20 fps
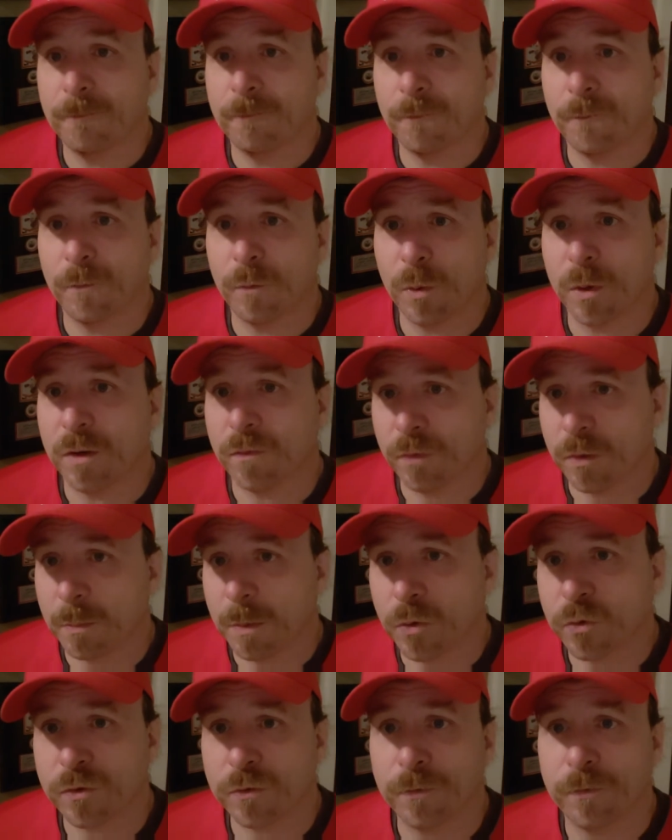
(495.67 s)
one of the
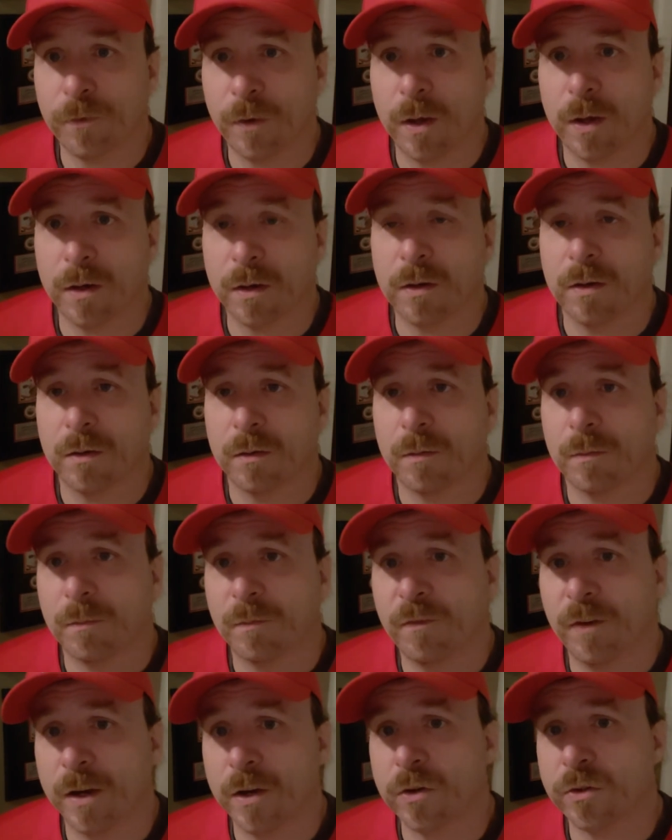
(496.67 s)
most fun
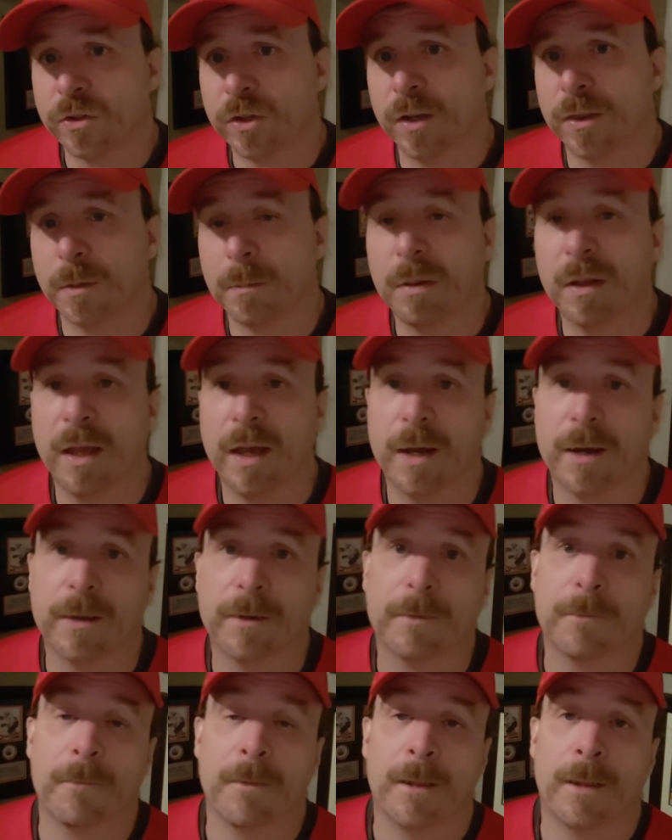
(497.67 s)
fighters on the planet.